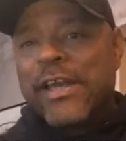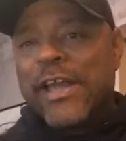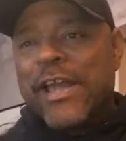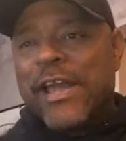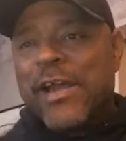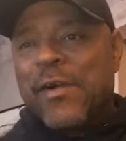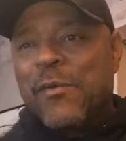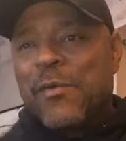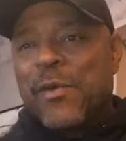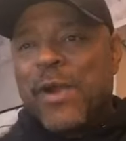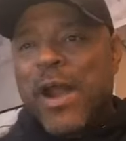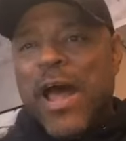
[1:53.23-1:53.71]

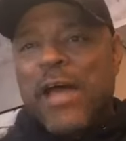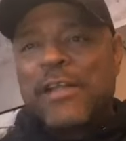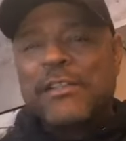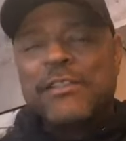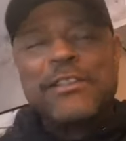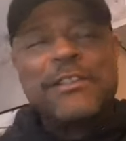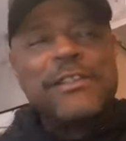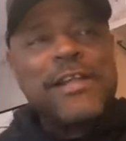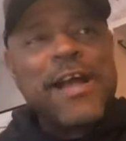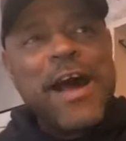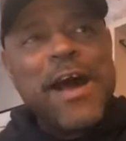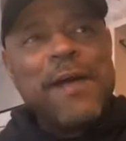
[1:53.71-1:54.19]
And when I
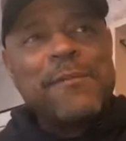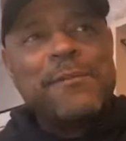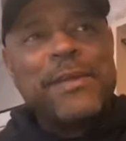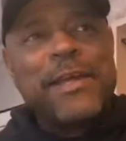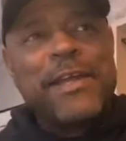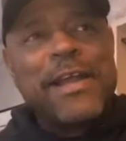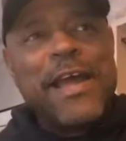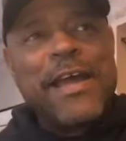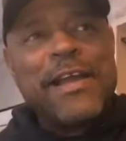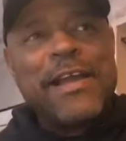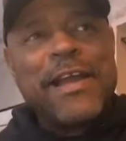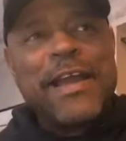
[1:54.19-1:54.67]
stopped
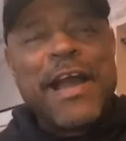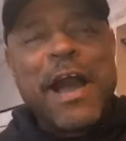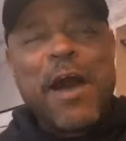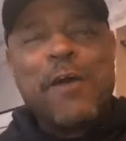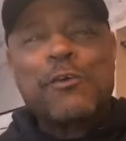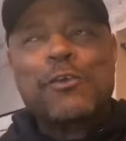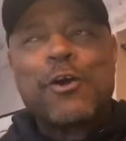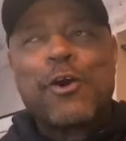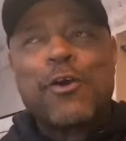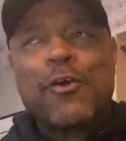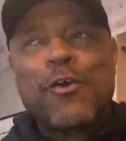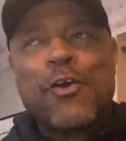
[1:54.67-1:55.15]
and acted like I
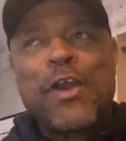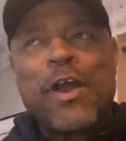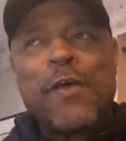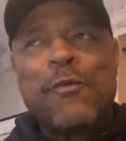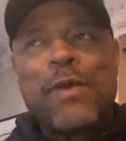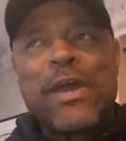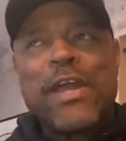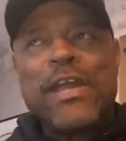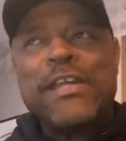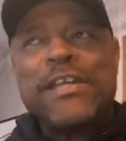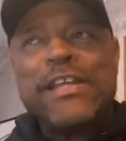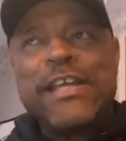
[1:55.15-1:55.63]
was gonna go that
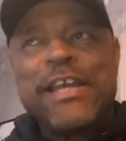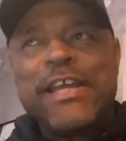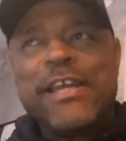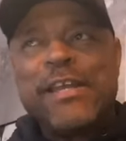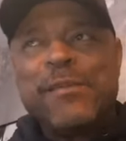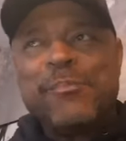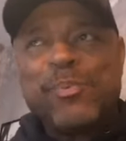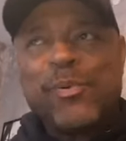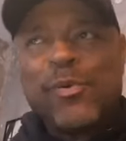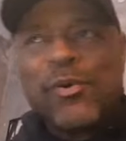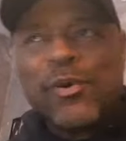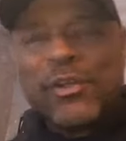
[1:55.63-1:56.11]
way, he
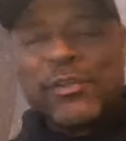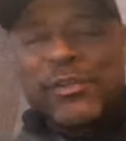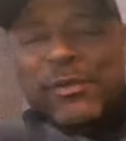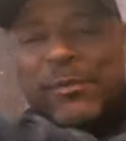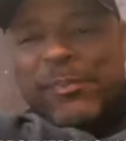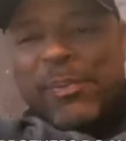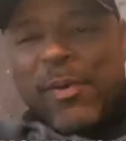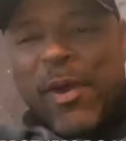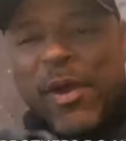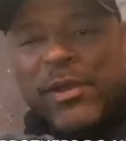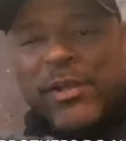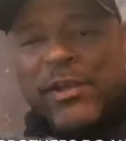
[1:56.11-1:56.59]
pulled into the
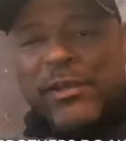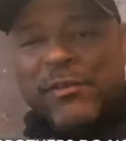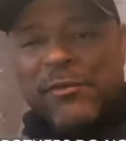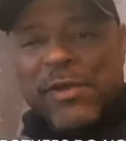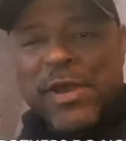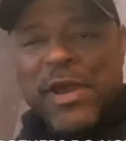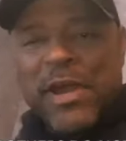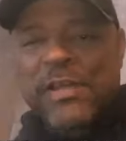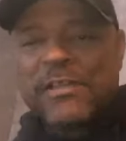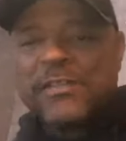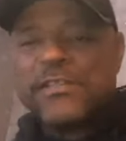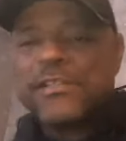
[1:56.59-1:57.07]
parking
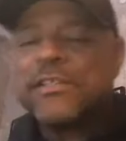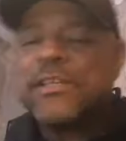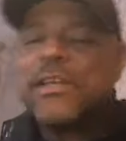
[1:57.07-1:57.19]
garage.